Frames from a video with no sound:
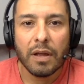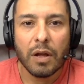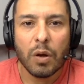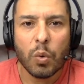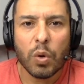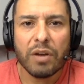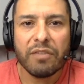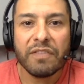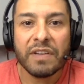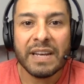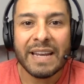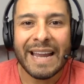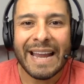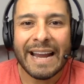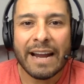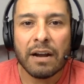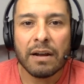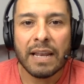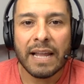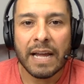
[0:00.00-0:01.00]
What if an
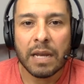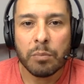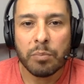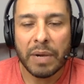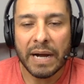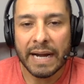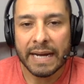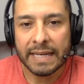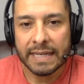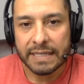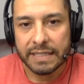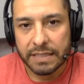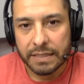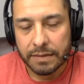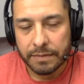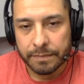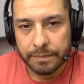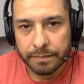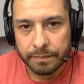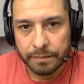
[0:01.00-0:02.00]
airline pilot,
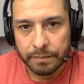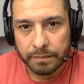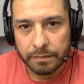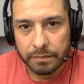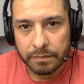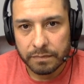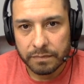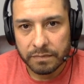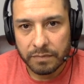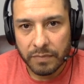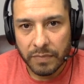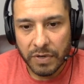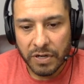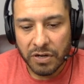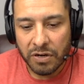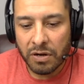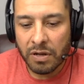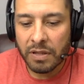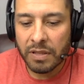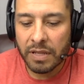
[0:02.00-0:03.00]

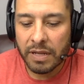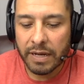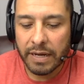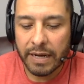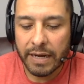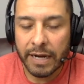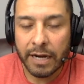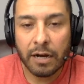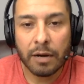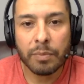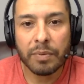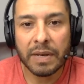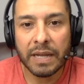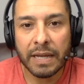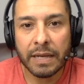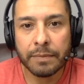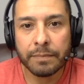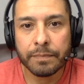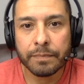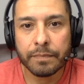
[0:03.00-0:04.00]
you're on the
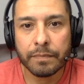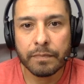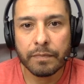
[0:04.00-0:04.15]
airplane,